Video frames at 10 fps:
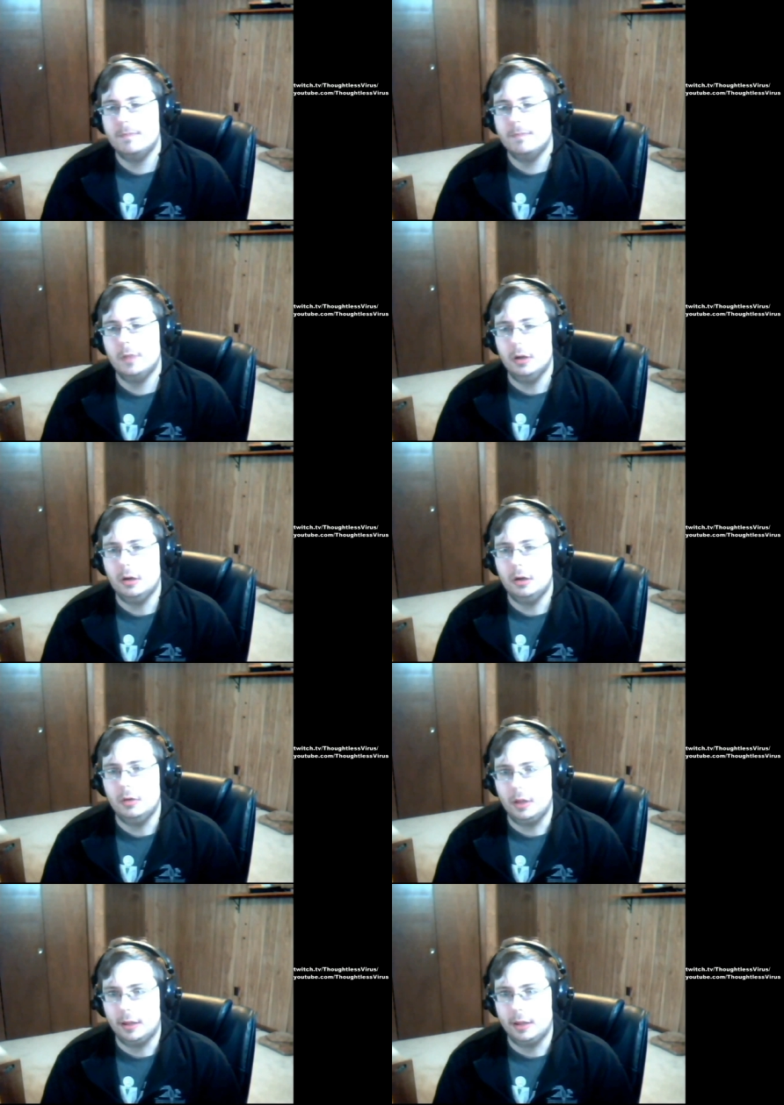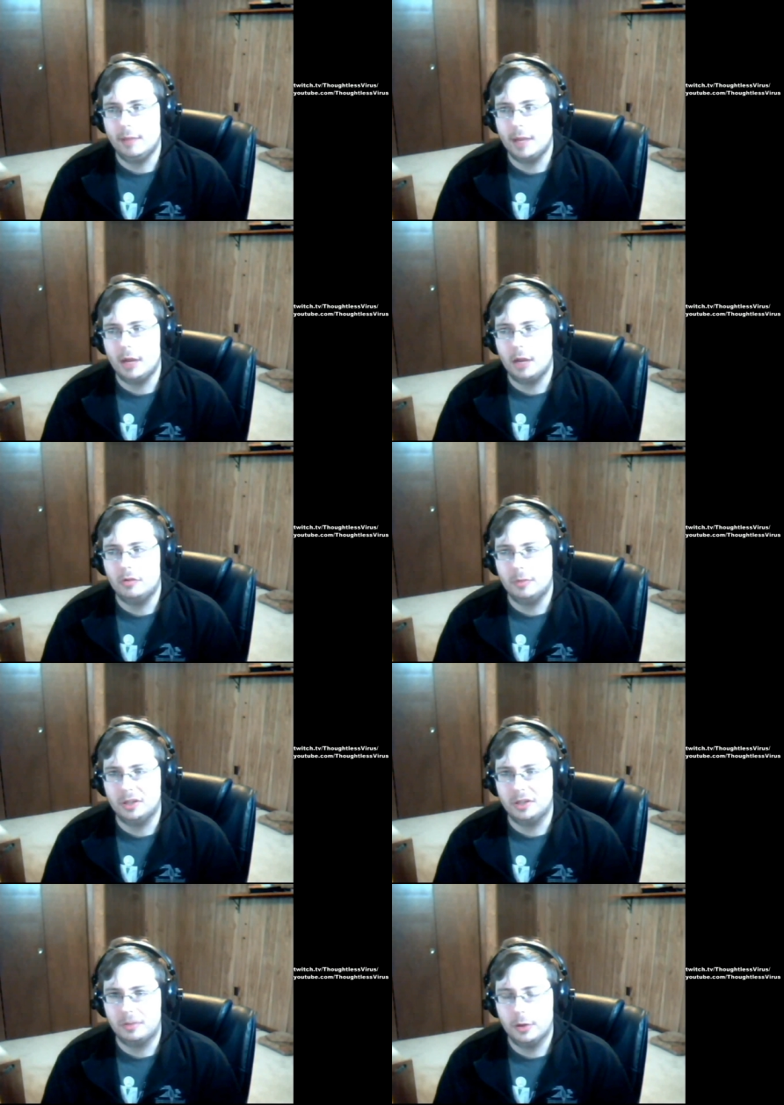Oh, I gave my characters too much
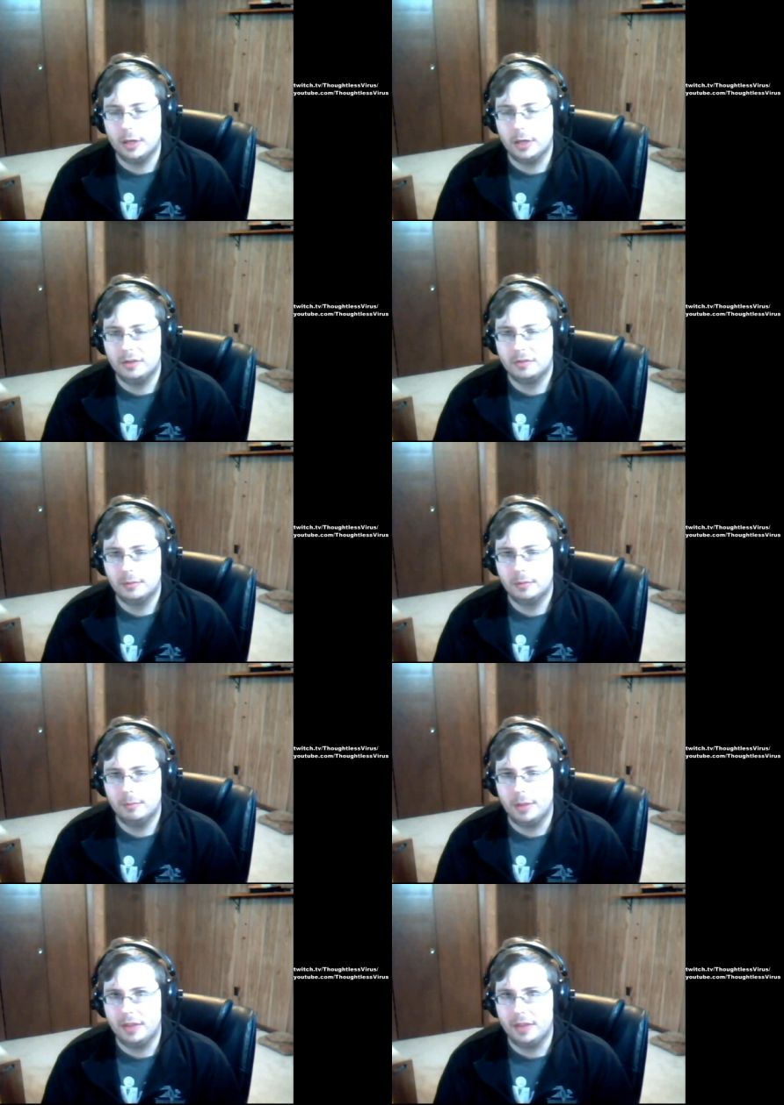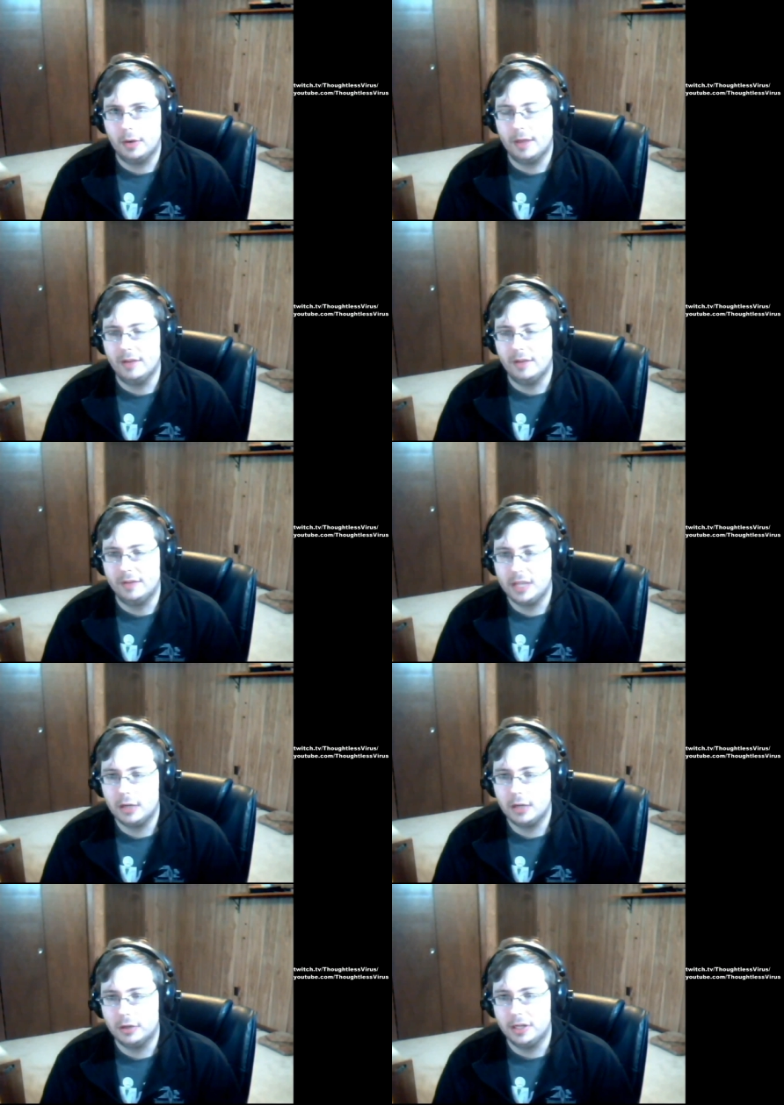experience, but they don't have enough
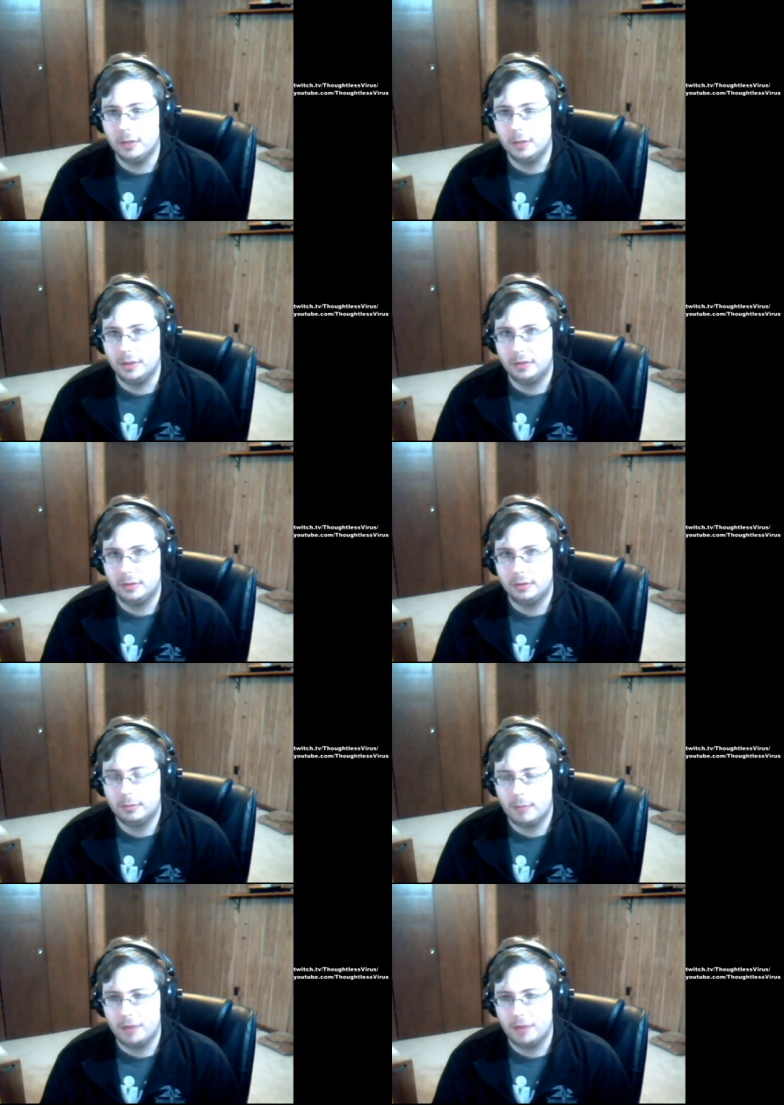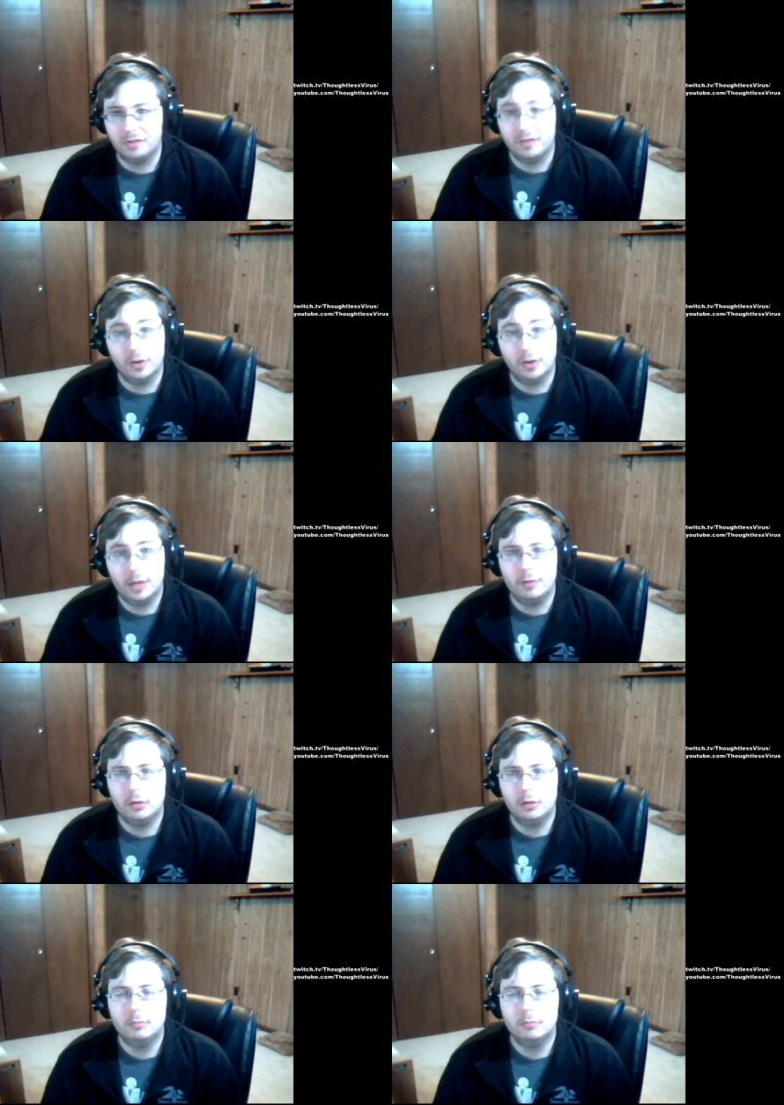gear to deal with monsters of their level.